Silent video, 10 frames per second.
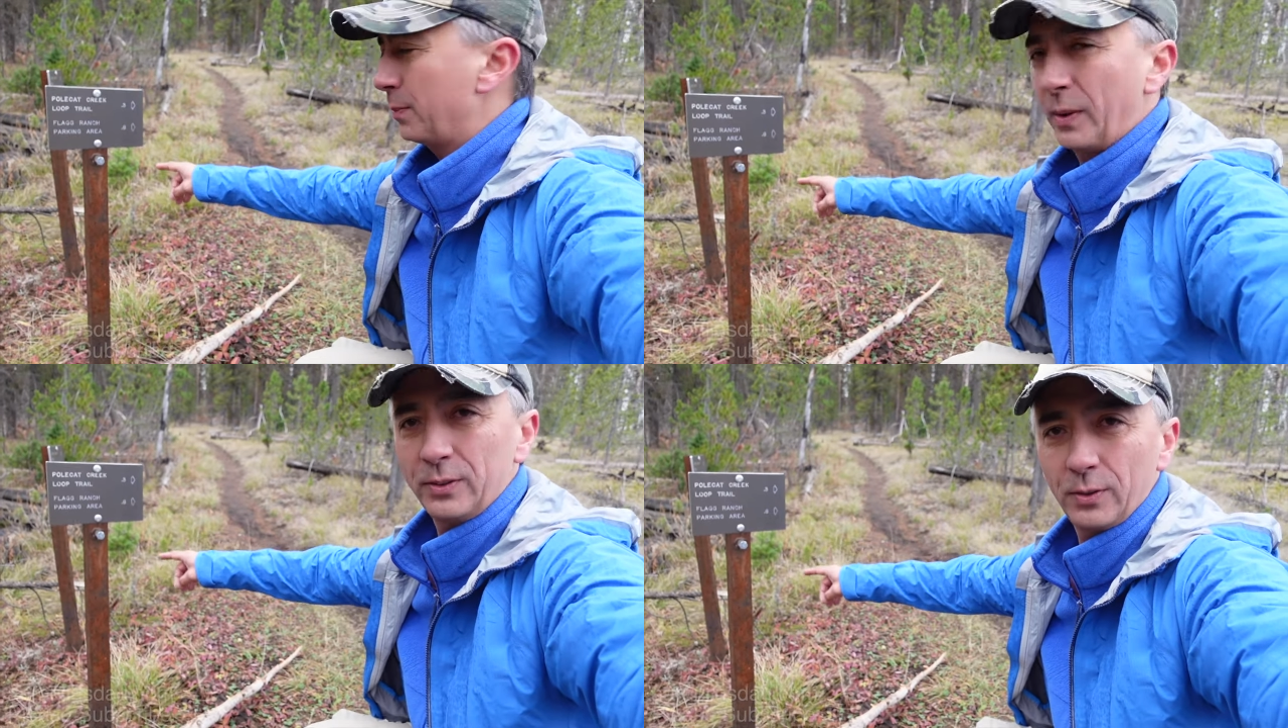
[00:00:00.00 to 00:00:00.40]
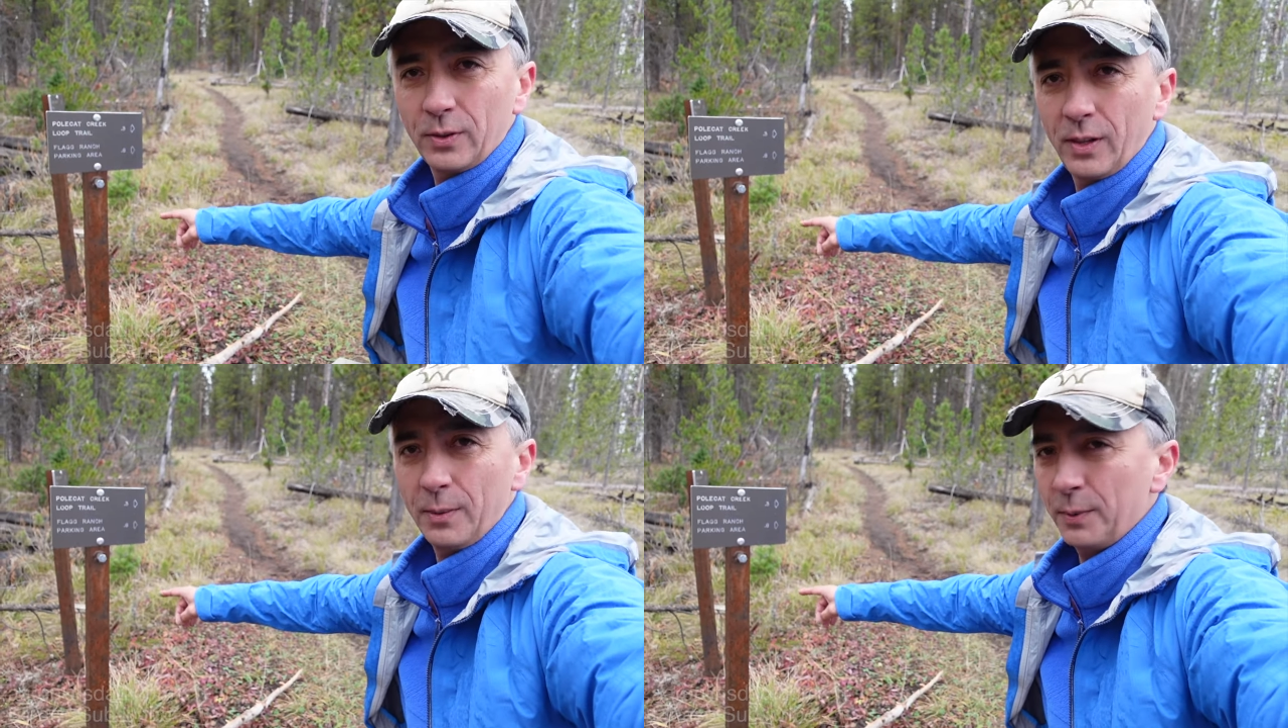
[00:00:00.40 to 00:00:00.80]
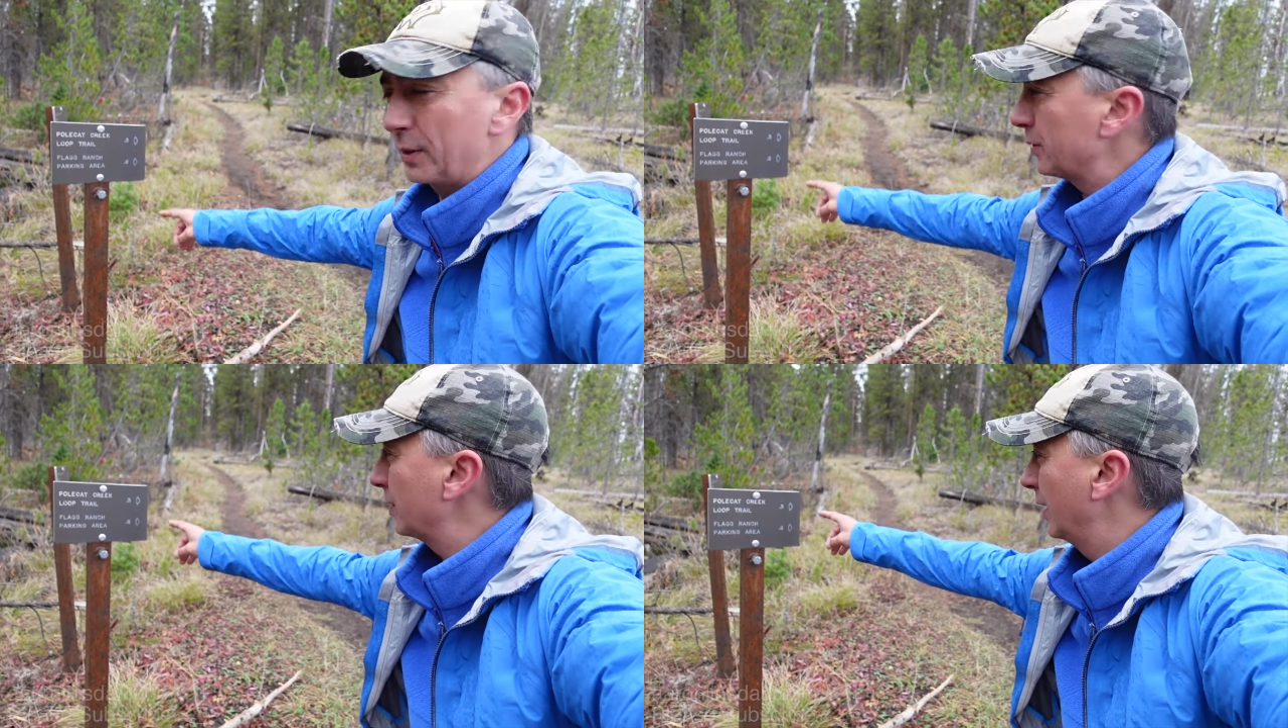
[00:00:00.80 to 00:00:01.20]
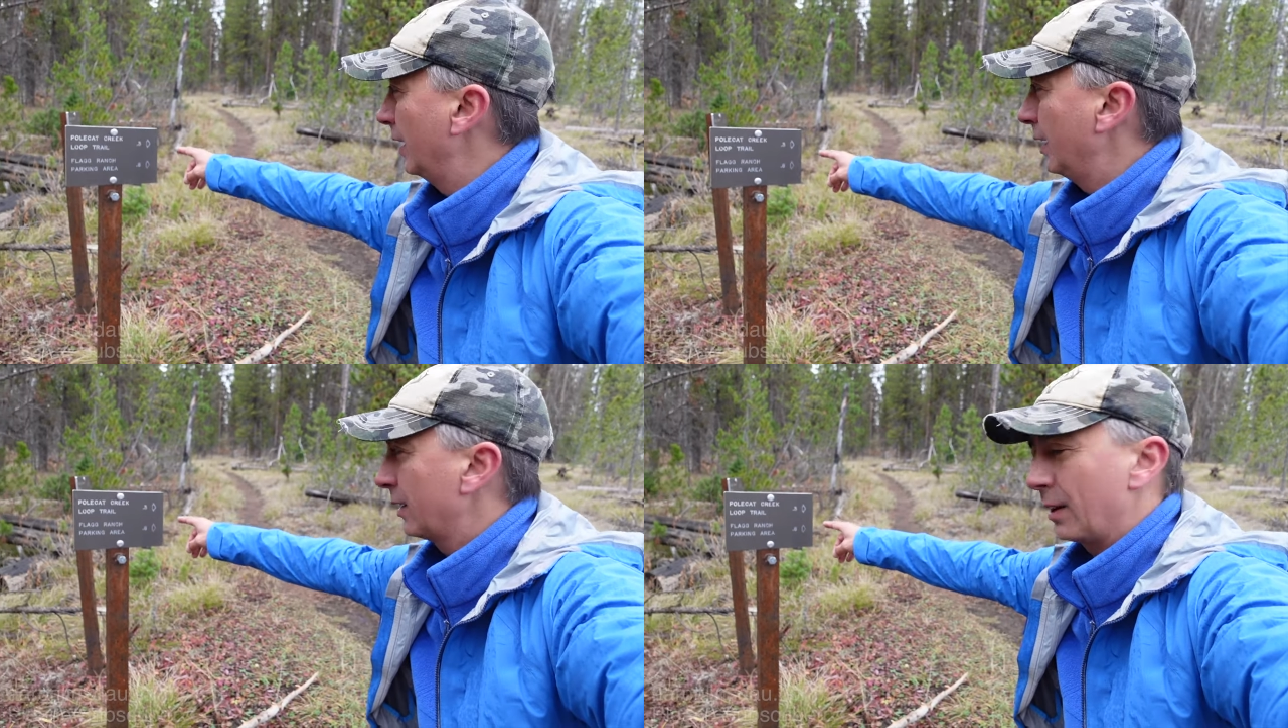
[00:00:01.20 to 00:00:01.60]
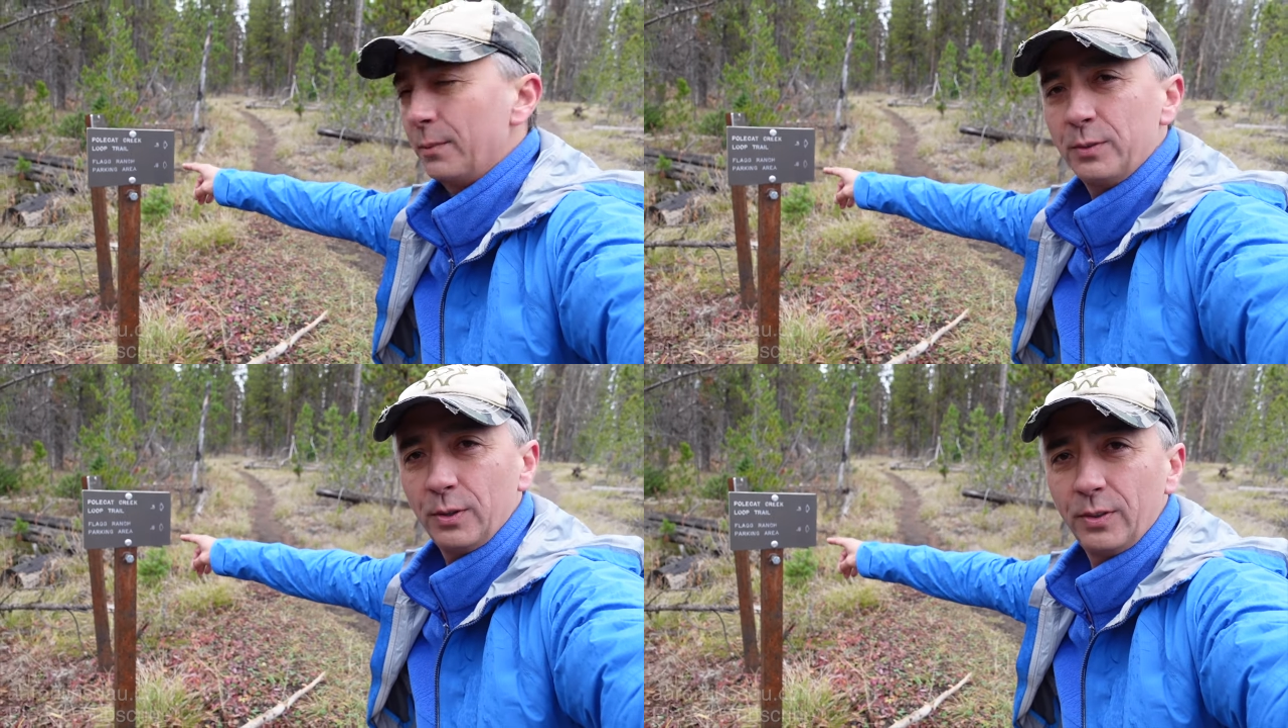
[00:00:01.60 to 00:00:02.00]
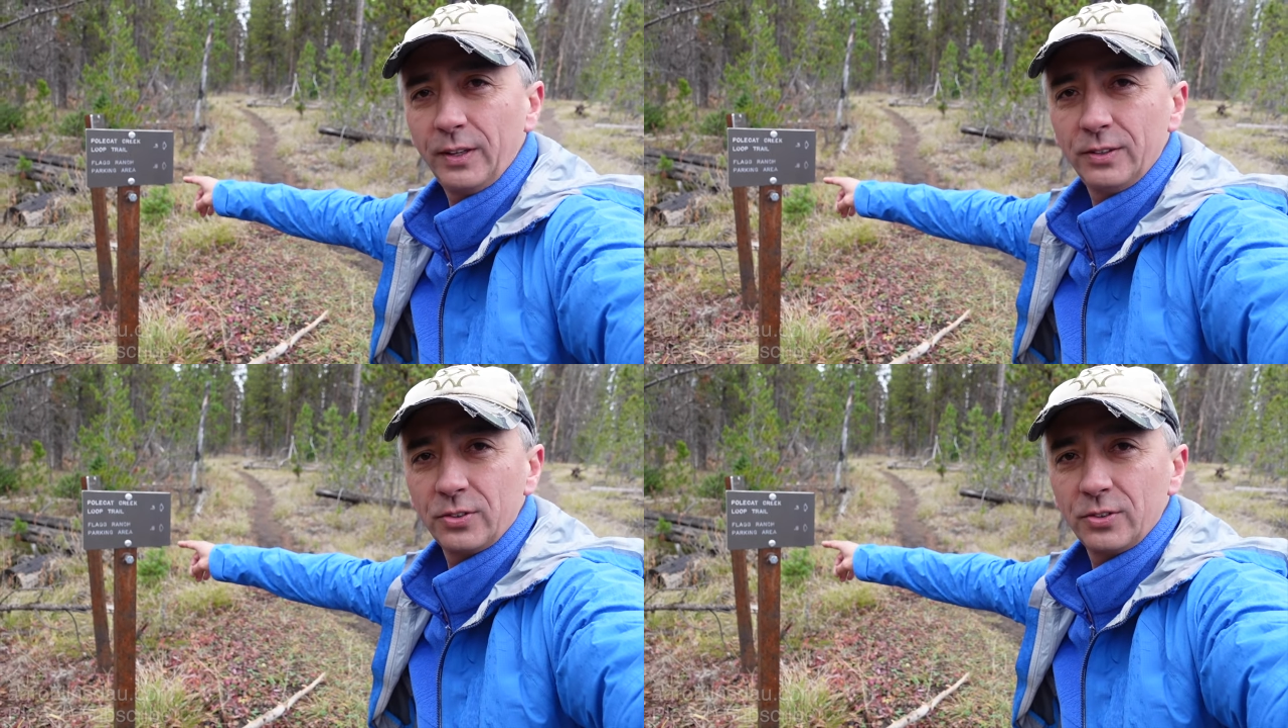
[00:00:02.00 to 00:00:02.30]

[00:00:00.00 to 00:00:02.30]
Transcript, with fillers: about two kilometers, come to the